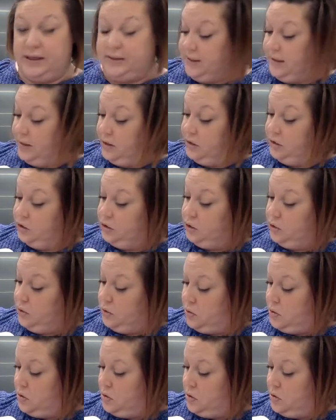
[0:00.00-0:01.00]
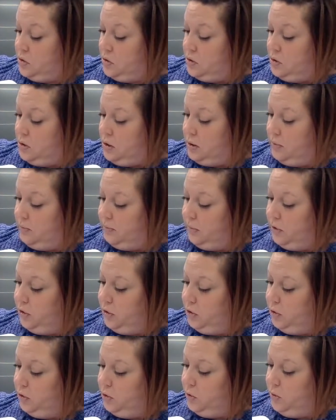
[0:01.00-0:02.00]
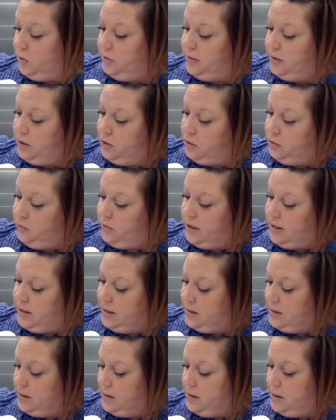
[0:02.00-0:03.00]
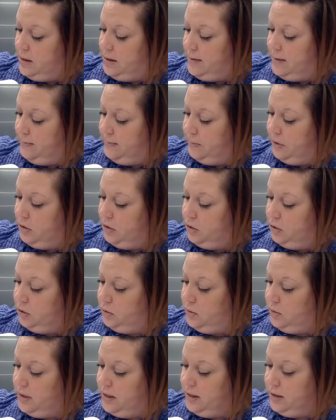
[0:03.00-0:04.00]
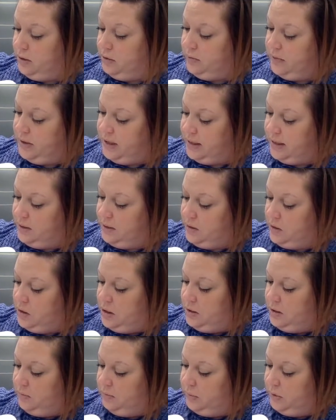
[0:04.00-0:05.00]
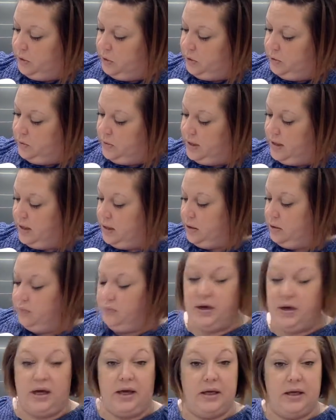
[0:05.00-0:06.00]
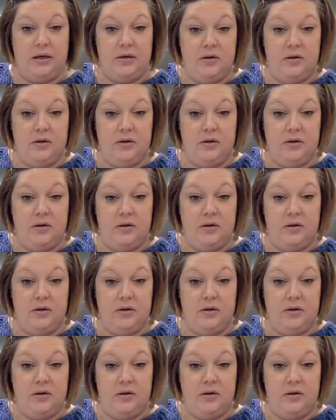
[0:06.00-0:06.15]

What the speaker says: I could do a blue, then a red, a blue and a red, blue and a red.